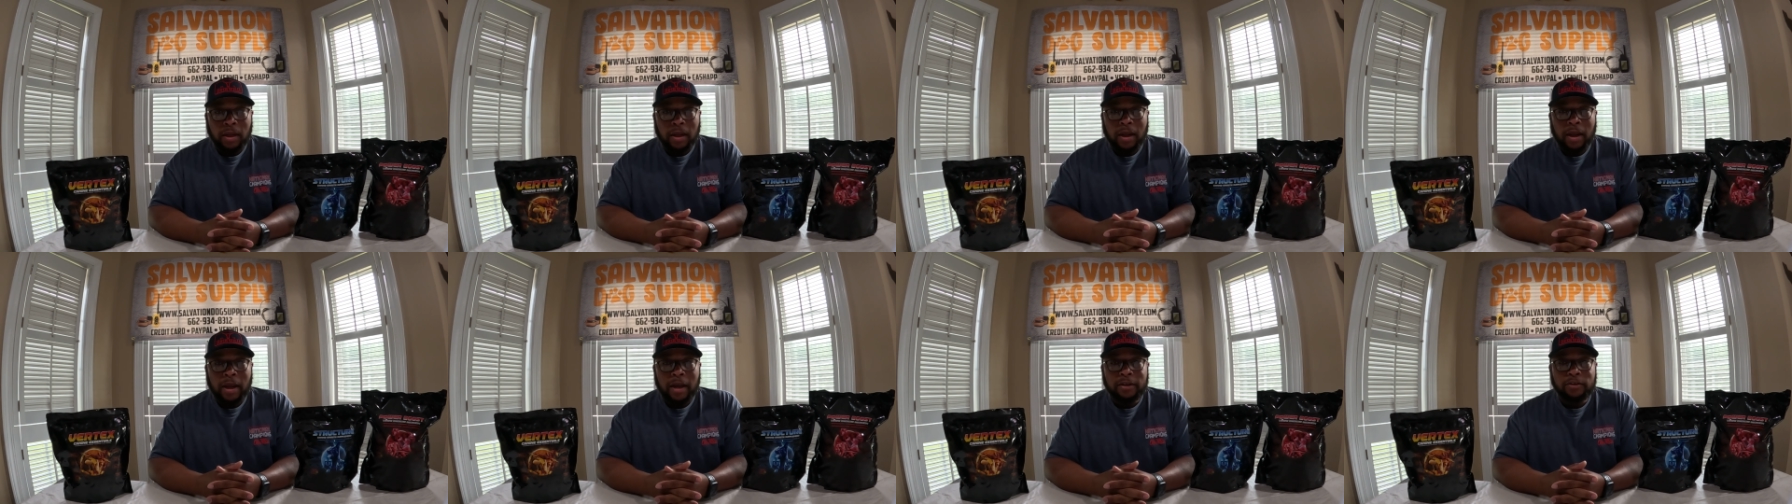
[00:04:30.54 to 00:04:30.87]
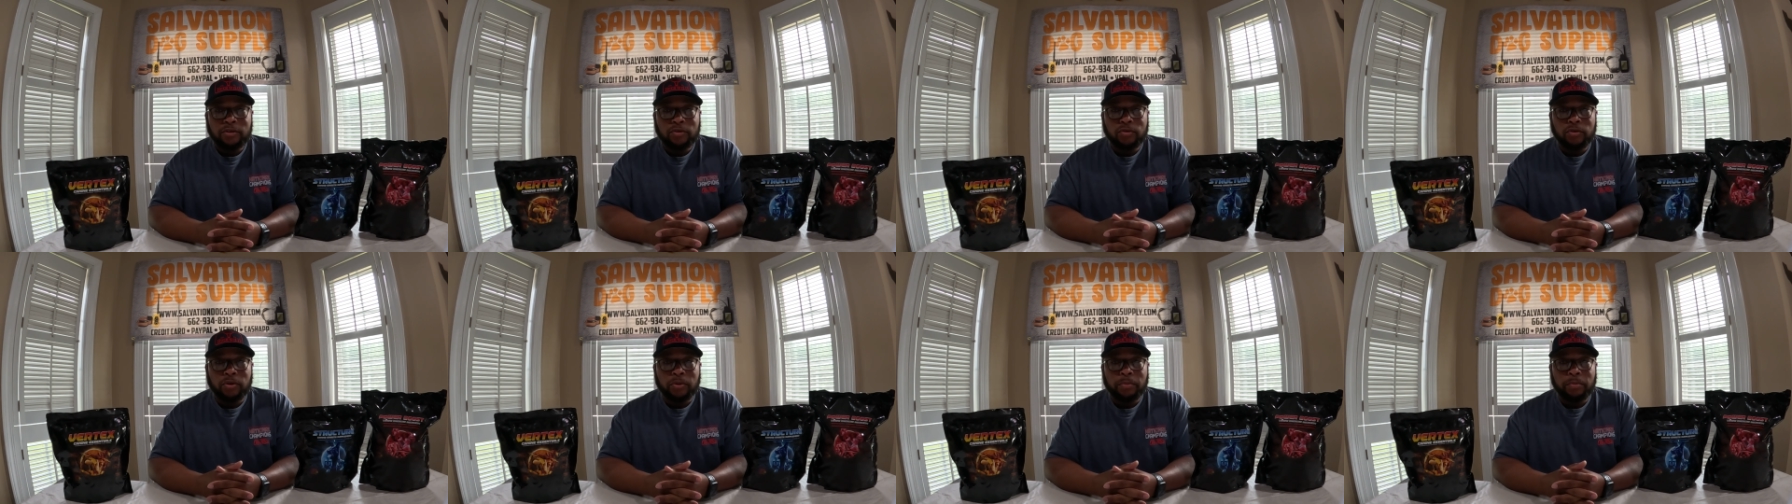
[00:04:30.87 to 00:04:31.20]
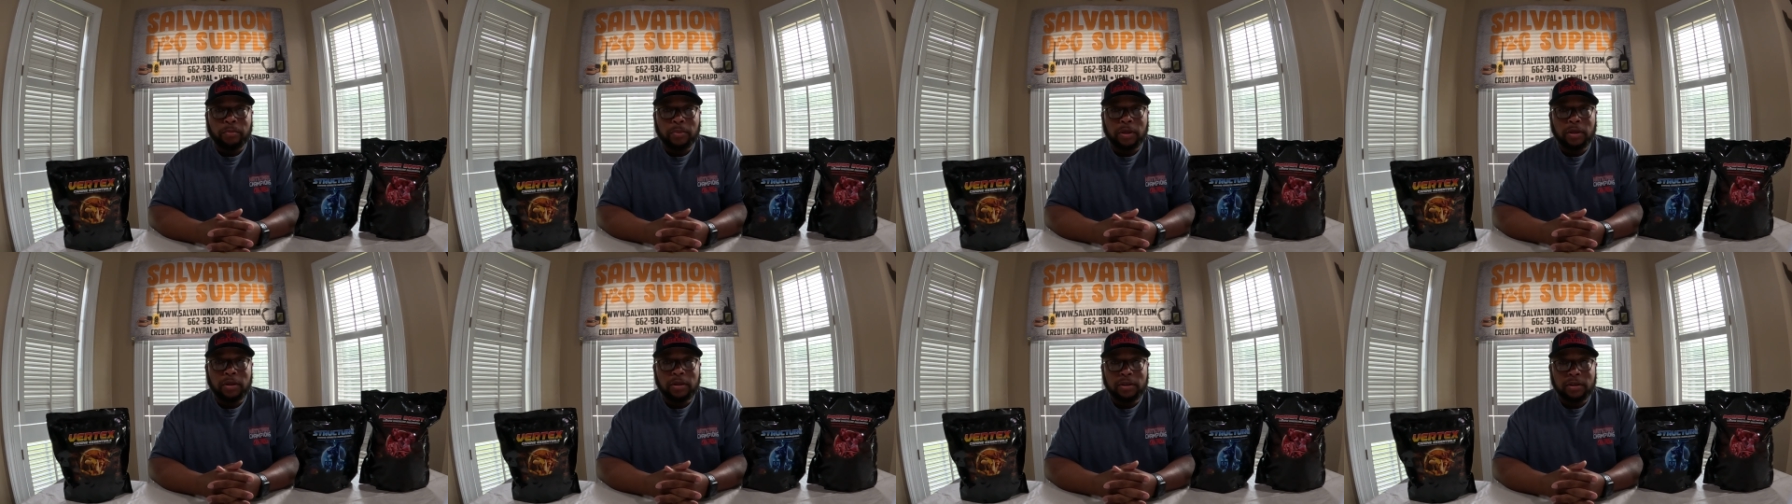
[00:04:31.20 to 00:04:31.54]
has
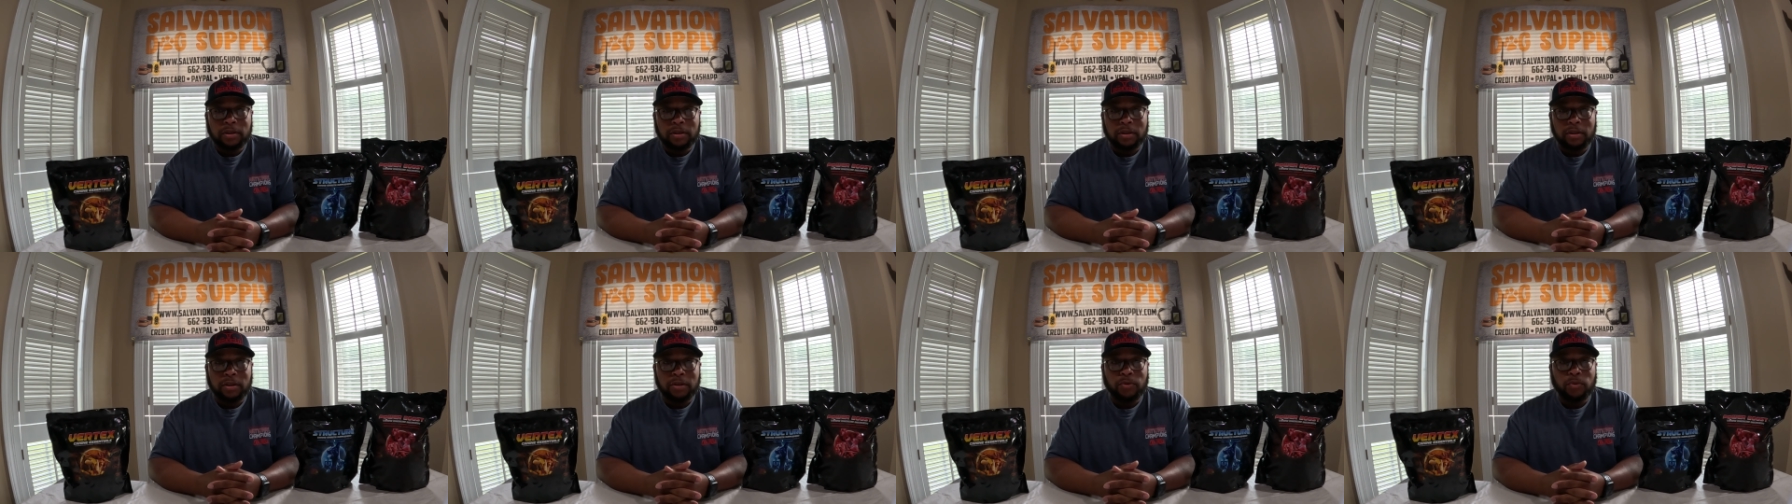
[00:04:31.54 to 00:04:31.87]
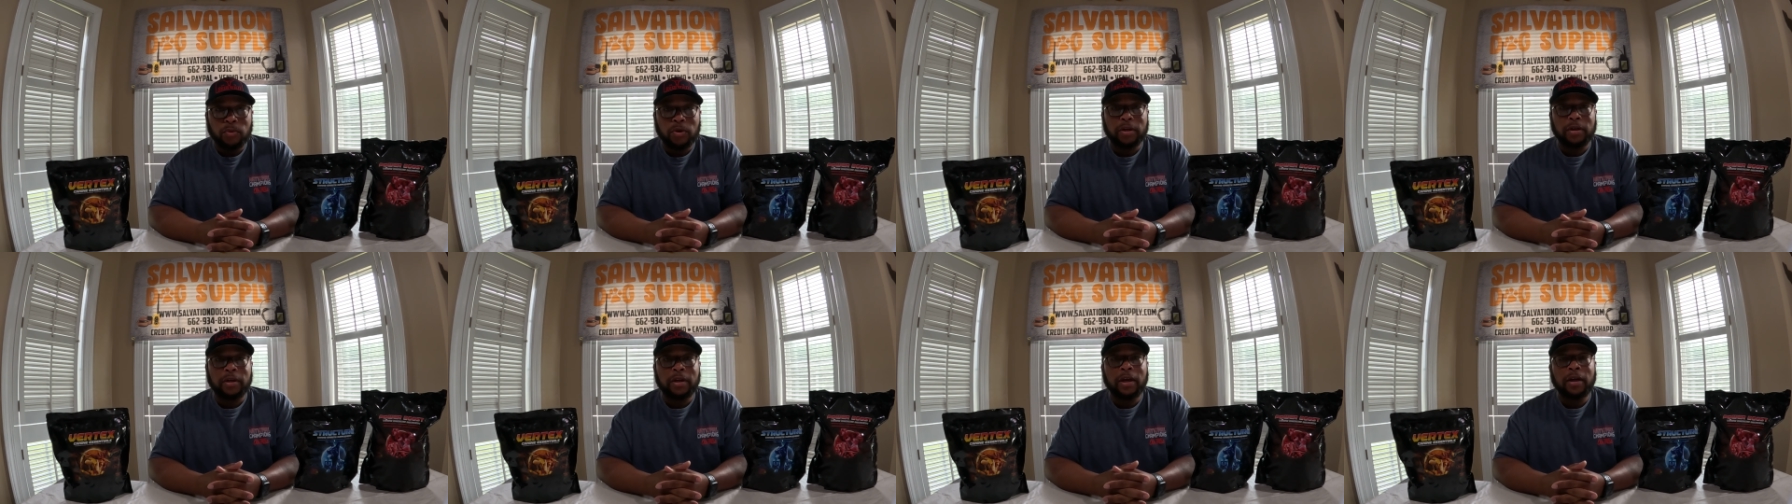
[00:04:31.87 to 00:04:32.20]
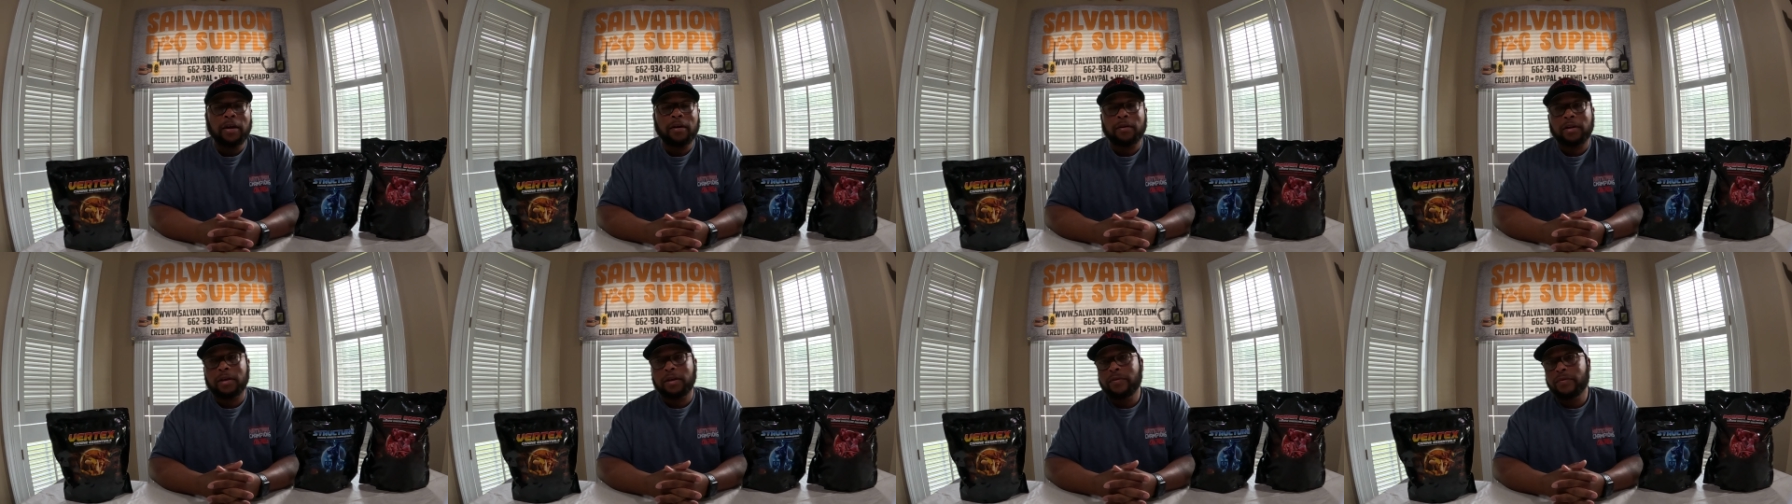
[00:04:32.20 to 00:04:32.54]
tremendously went
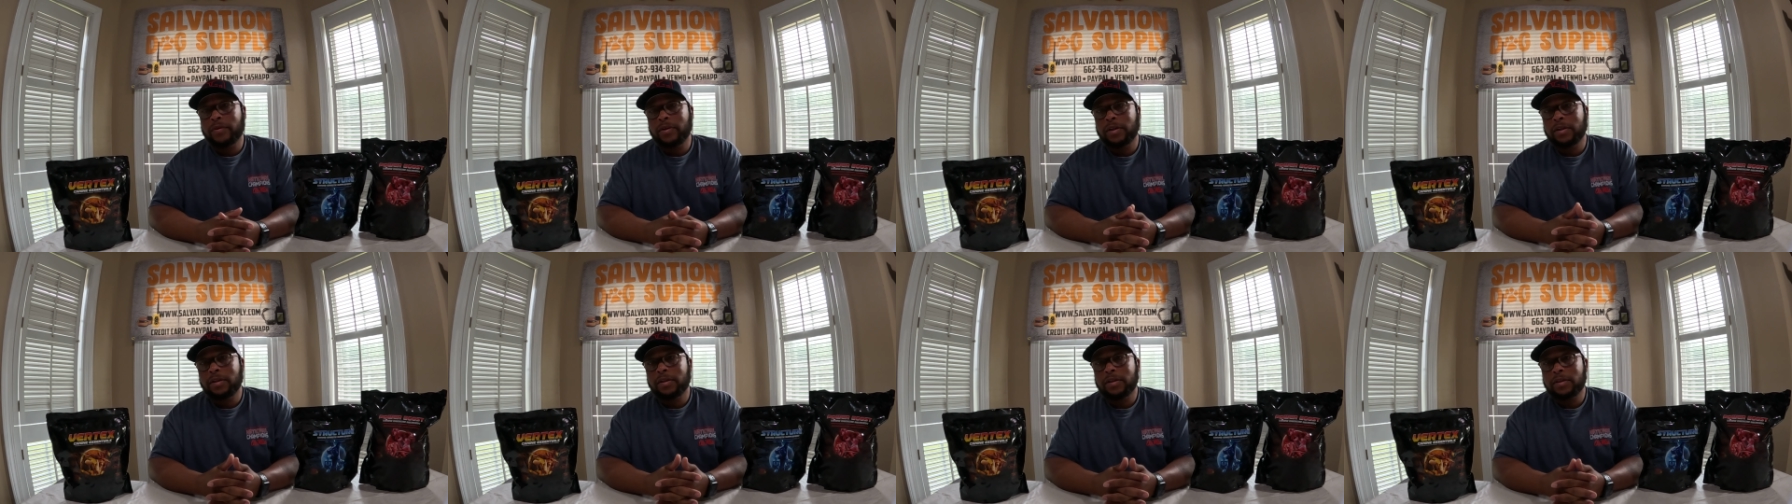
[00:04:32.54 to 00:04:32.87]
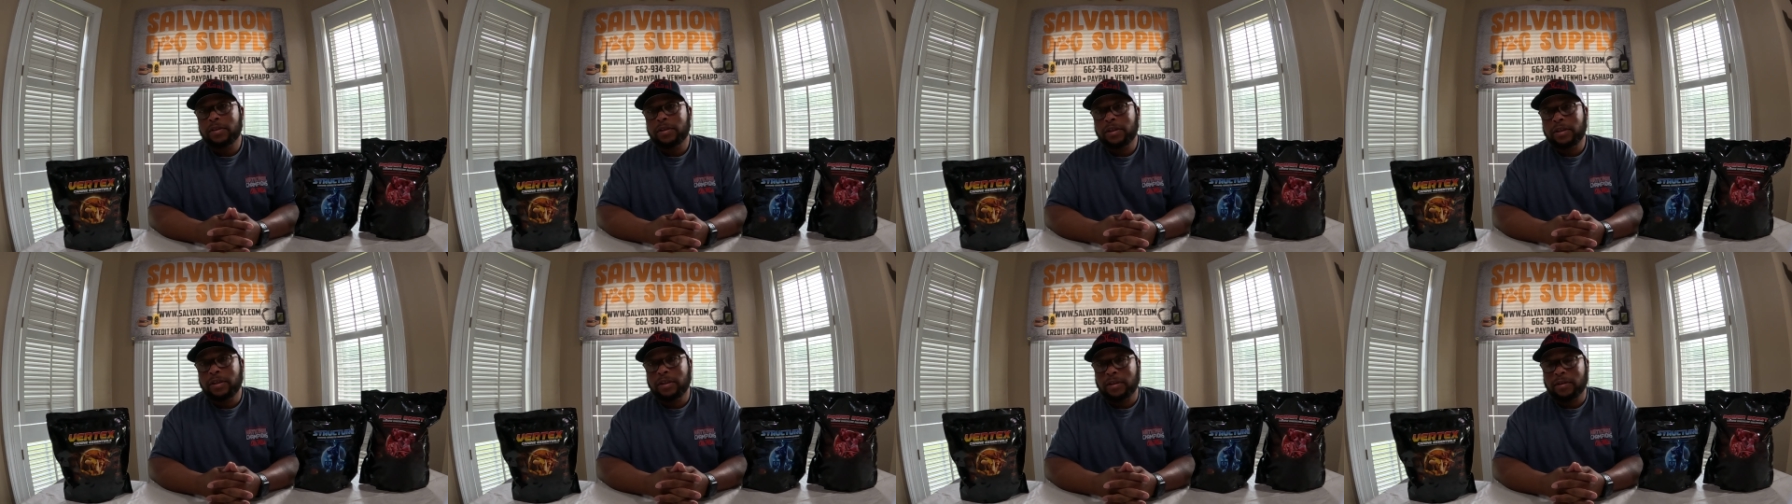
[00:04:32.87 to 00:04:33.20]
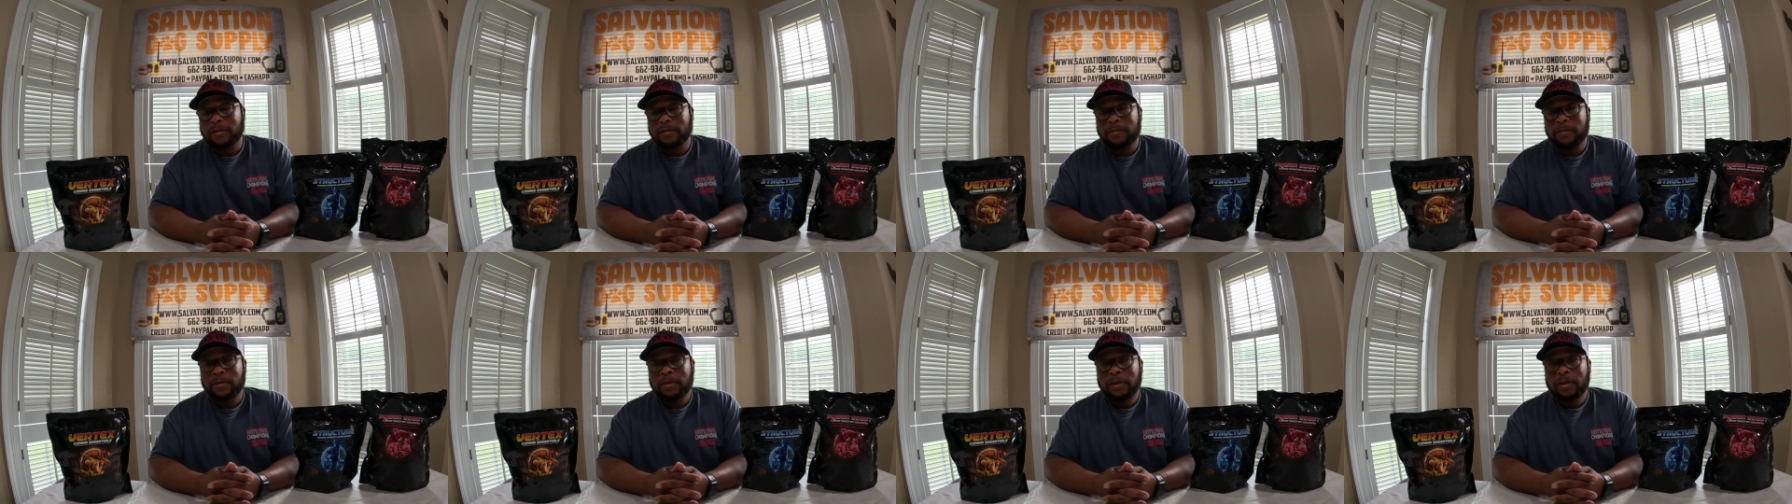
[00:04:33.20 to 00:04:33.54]
down, even in this heat,